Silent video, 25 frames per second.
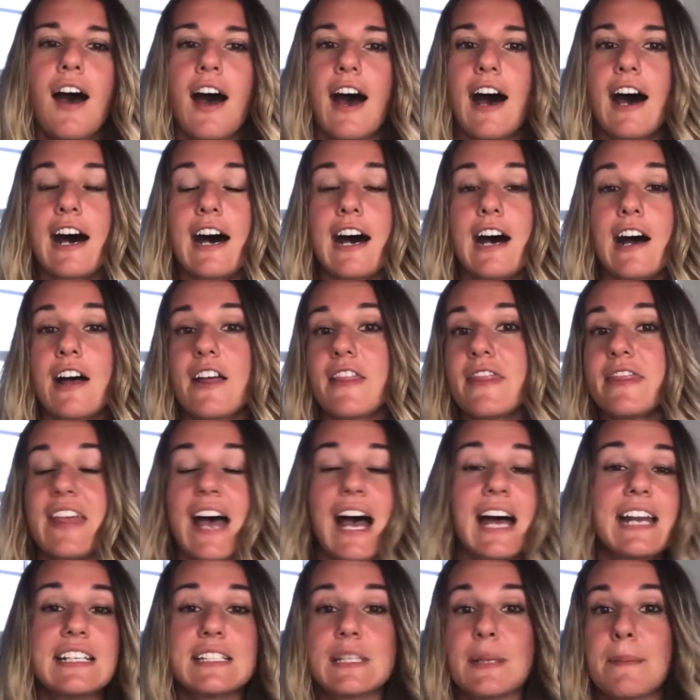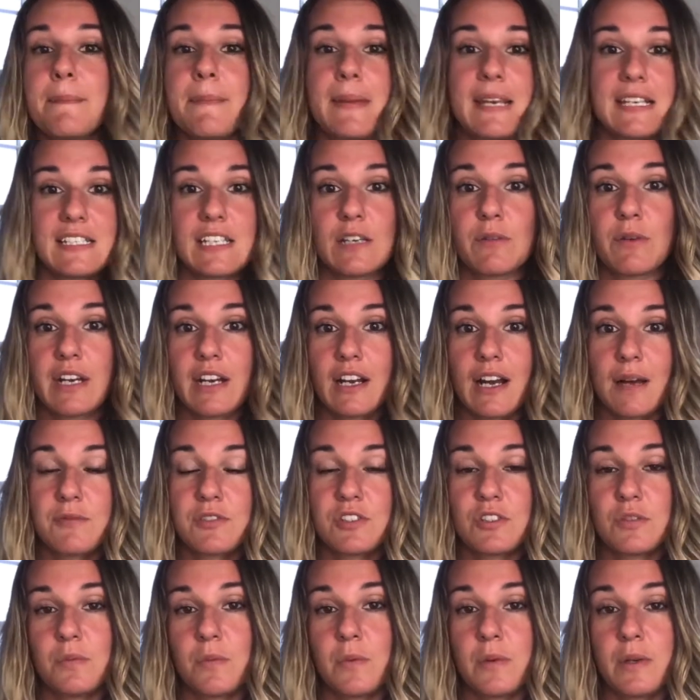that is amazing when it comes
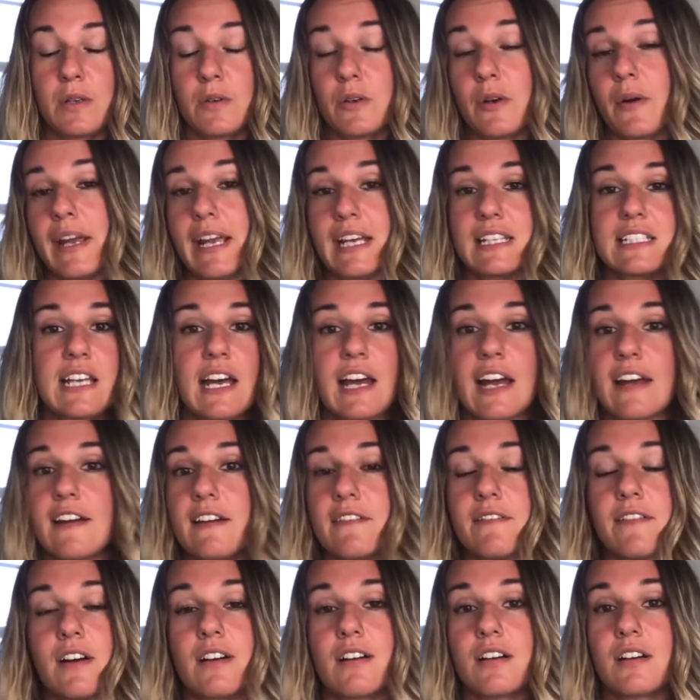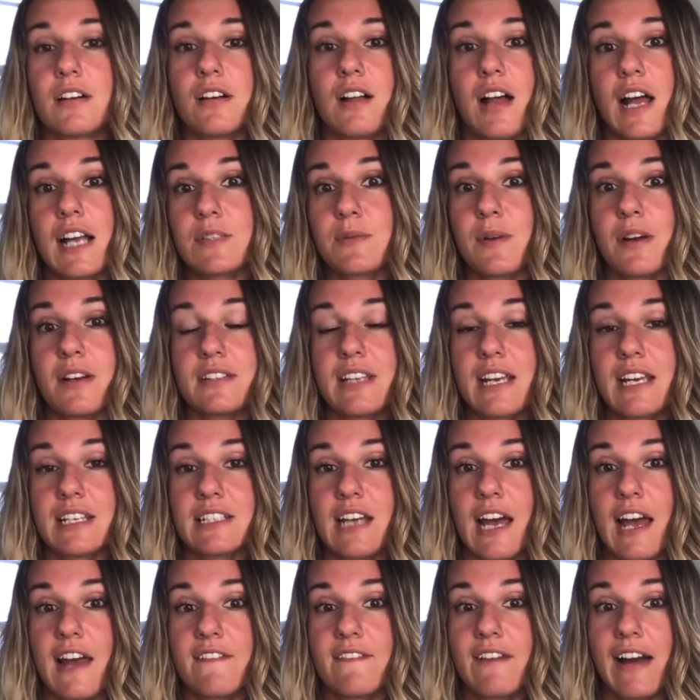to, antifungal as well as
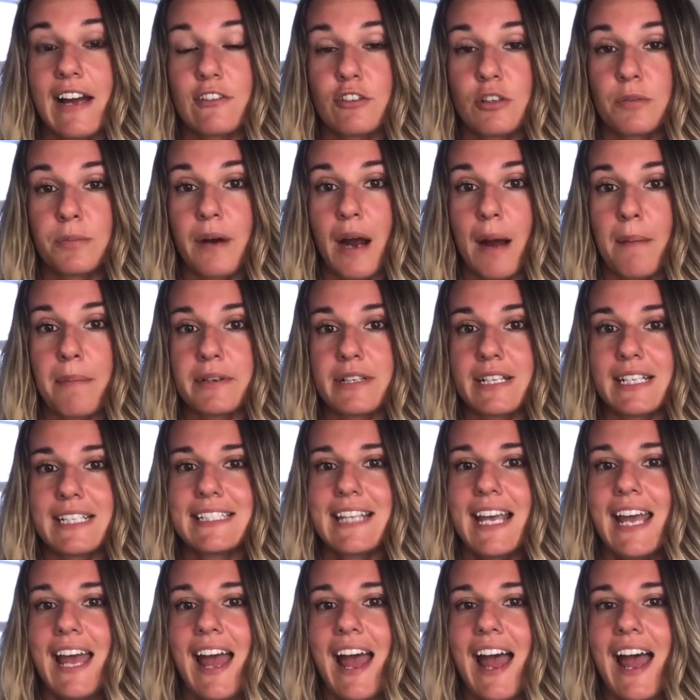antiviral properties.